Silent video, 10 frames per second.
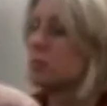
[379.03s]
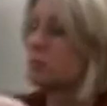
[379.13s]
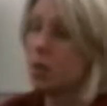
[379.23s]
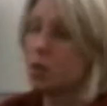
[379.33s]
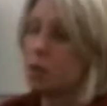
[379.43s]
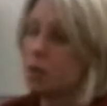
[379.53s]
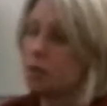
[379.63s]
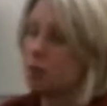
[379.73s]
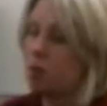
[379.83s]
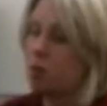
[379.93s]
Yeah.
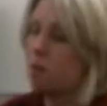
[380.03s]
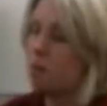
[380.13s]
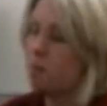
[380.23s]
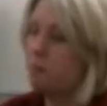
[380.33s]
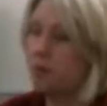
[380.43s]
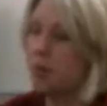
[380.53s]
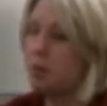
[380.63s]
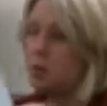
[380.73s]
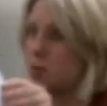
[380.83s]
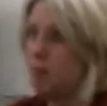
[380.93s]
Oh,
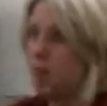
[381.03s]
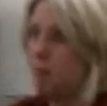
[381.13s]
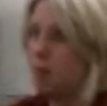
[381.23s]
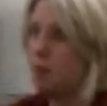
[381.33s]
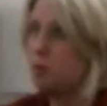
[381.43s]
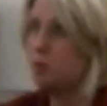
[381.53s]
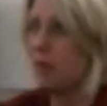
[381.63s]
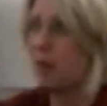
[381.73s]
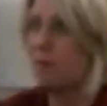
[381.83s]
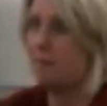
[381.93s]
age of that. Age of
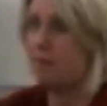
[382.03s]
that.